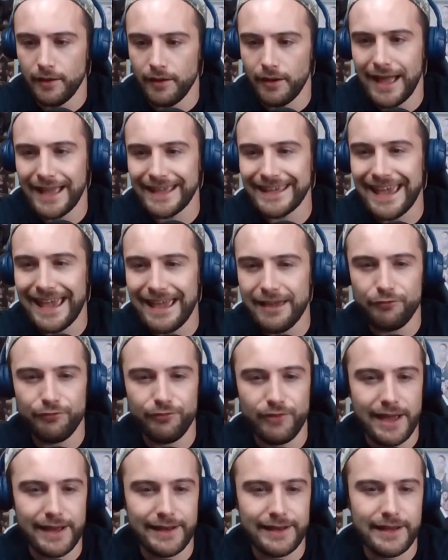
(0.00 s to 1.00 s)
I can't
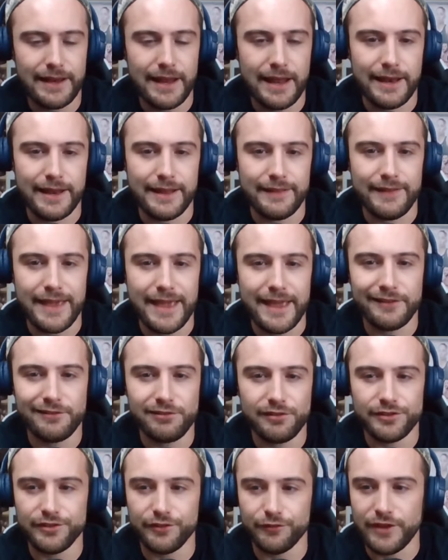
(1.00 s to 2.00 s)
find it. And in the
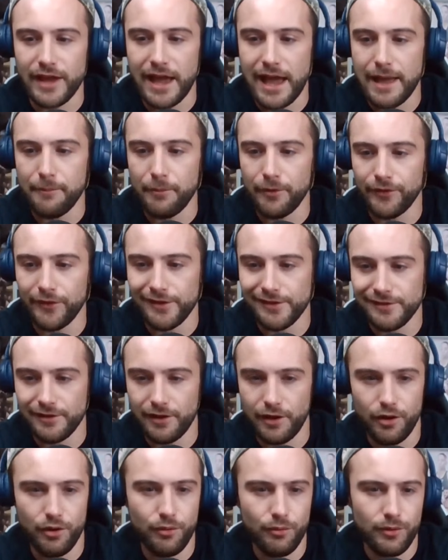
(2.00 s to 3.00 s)
interest of time on the
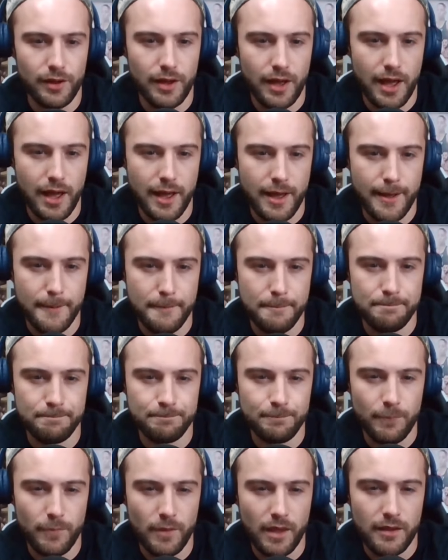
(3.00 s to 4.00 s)
show,
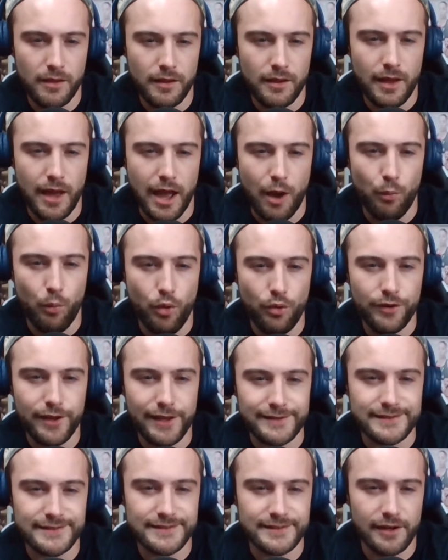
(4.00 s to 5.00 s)
I won't
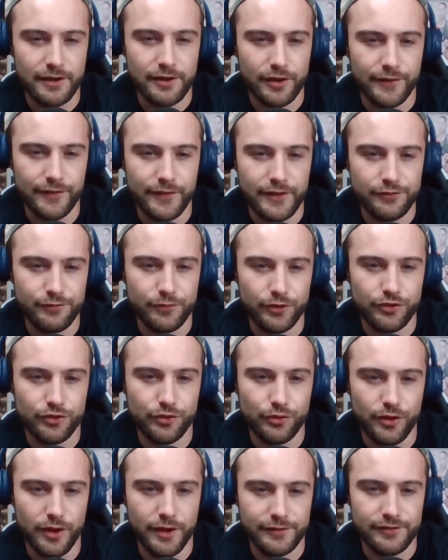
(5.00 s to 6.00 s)
get stuck on this for
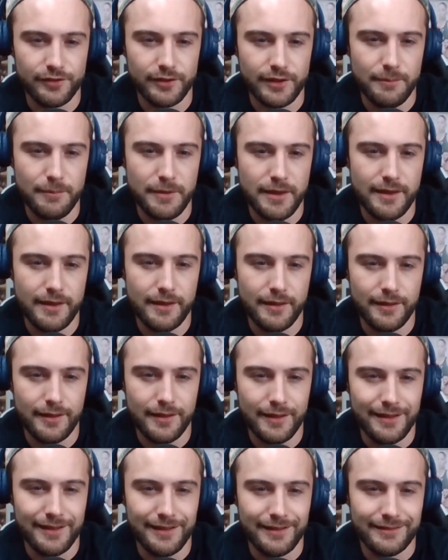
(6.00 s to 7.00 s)
too long. So give me
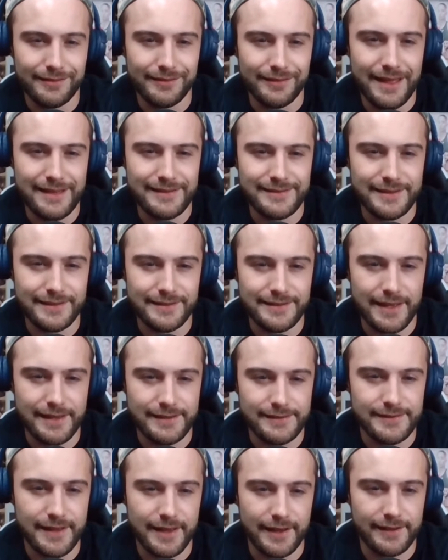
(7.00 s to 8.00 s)
less than 10
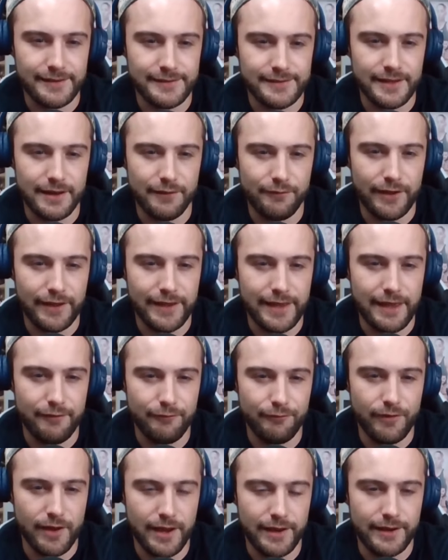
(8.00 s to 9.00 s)
seconds. And if I can't
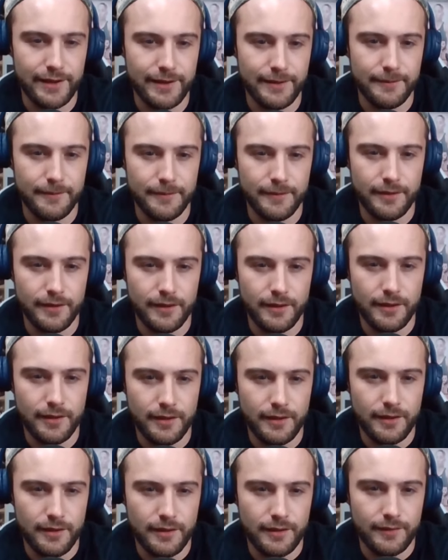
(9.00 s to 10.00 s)
find it,
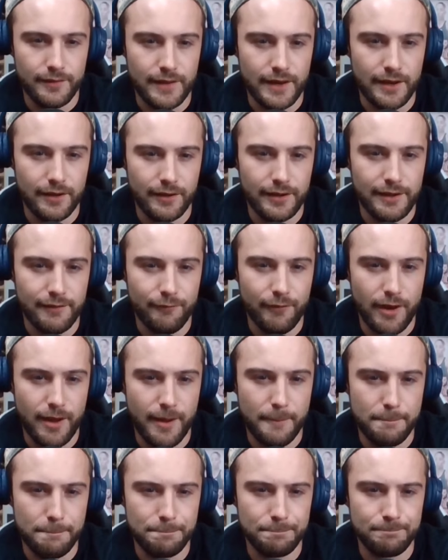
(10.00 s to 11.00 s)
then I'll give up.